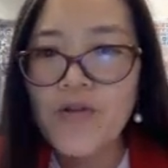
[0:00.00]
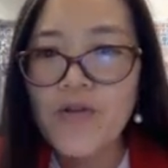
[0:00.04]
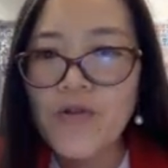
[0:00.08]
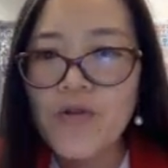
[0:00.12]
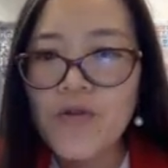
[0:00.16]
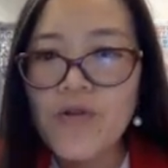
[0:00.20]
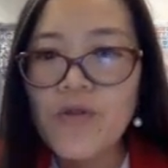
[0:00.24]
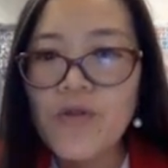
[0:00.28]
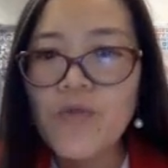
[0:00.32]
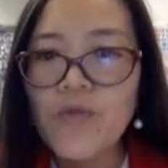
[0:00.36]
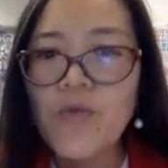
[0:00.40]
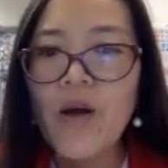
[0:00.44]

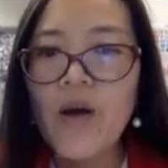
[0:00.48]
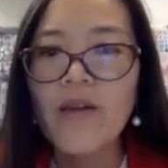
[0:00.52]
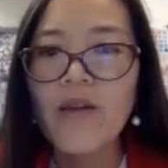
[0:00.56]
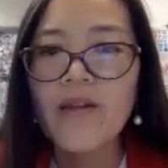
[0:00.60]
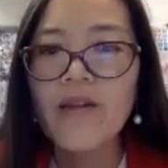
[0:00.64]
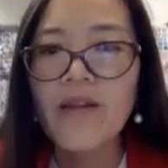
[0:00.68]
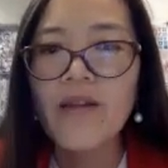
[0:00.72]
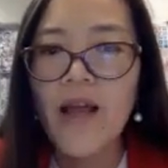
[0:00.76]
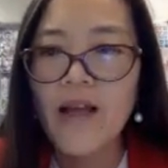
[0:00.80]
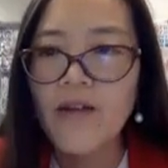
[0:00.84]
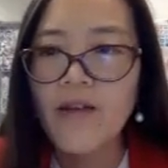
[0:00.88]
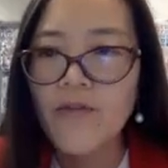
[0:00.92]
choose
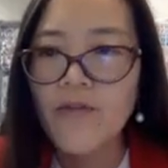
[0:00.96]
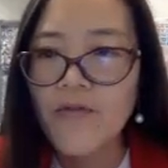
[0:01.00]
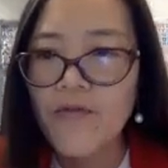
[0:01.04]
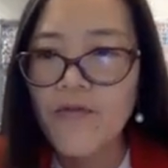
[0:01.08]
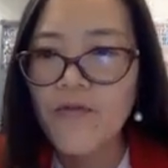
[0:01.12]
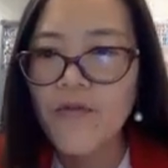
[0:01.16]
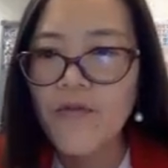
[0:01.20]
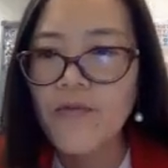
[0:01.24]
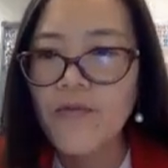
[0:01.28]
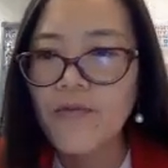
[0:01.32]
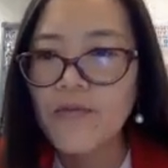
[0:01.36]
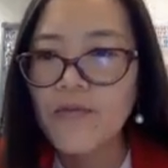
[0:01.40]
one that
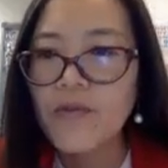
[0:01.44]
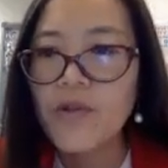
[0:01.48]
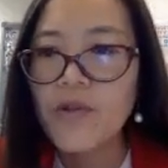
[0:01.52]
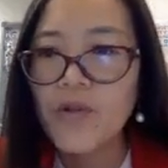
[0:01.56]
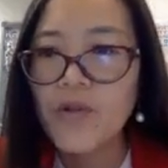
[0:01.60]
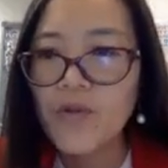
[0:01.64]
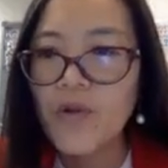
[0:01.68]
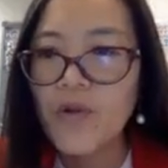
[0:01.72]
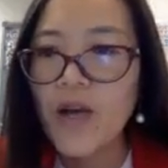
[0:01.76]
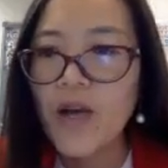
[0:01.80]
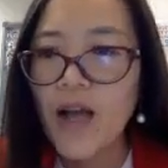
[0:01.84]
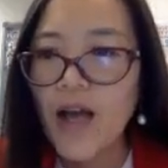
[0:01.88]

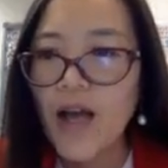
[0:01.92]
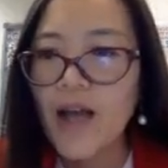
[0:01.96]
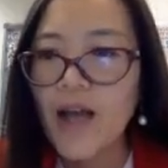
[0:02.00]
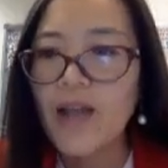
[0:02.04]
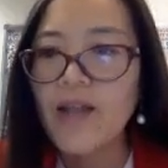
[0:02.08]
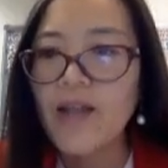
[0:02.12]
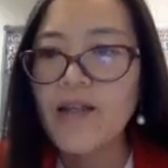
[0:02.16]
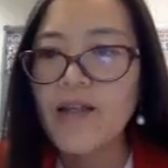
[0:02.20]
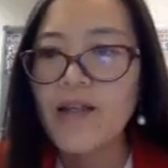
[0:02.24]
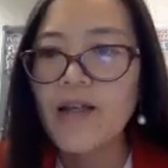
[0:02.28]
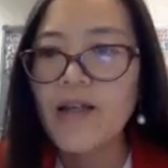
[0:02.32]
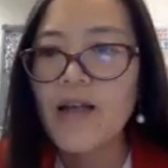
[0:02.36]
you
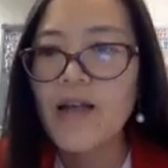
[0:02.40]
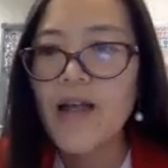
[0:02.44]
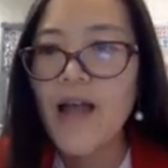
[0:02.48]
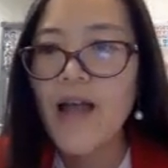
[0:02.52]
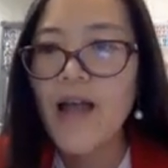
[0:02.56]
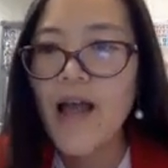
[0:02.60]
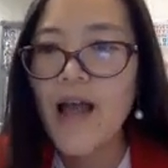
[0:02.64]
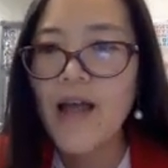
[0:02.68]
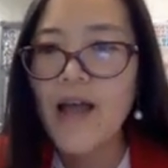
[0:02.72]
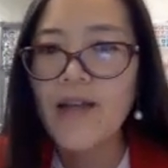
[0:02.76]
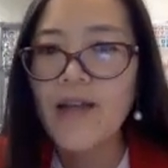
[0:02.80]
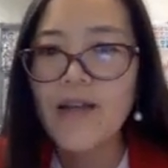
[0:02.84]
like,
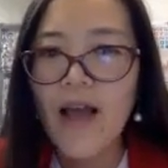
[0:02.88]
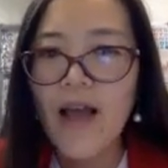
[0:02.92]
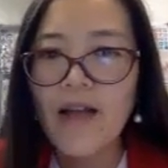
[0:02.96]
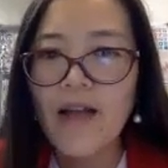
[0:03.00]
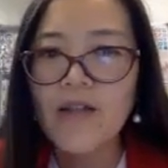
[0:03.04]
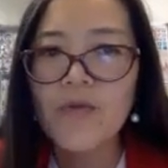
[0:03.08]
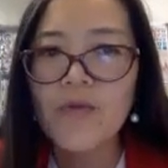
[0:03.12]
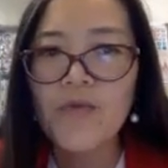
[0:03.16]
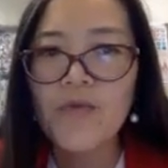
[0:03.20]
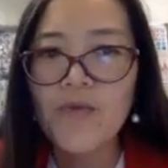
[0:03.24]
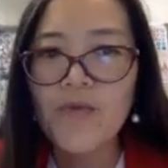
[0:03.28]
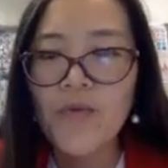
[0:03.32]
and
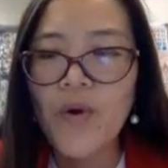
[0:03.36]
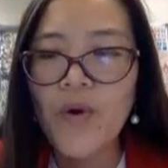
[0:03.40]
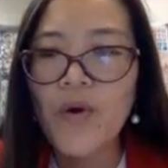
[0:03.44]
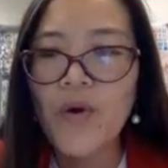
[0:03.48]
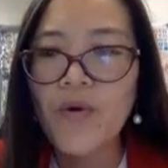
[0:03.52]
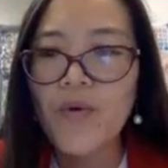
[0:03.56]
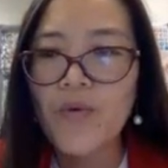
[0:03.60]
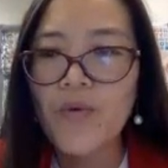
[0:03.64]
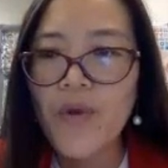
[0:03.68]
that will